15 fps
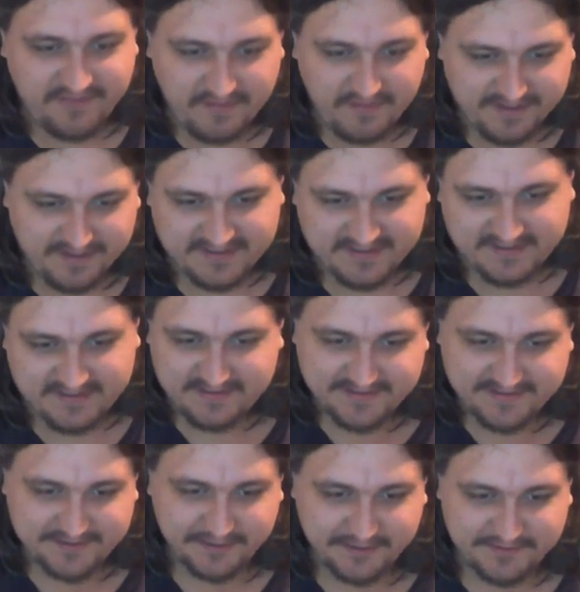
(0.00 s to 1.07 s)
feminist,
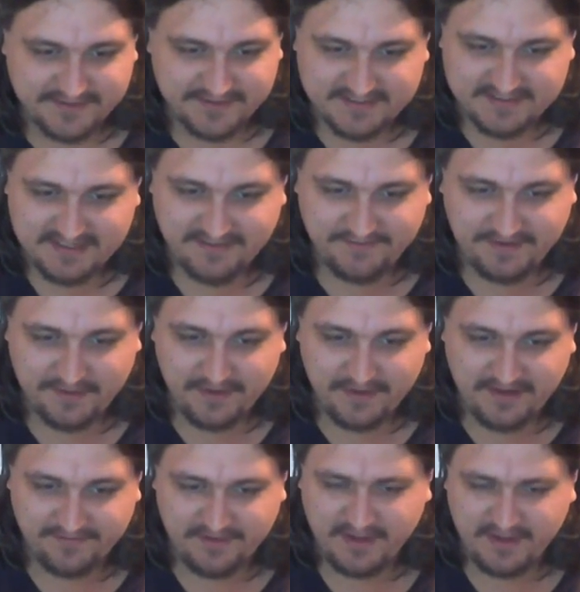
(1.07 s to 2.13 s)
social justice advocate,
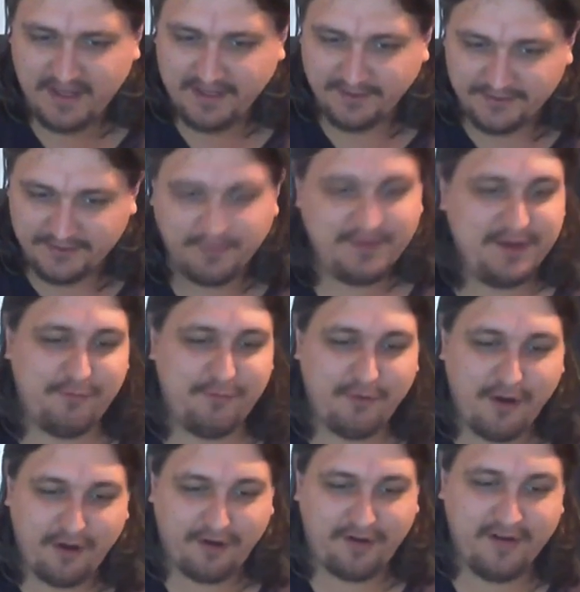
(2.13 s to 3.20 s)
whatever, you're doing it
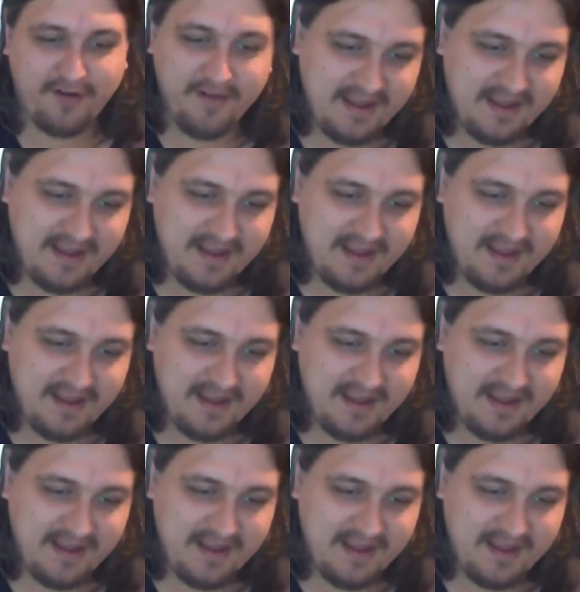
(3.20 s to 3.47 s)
wrong.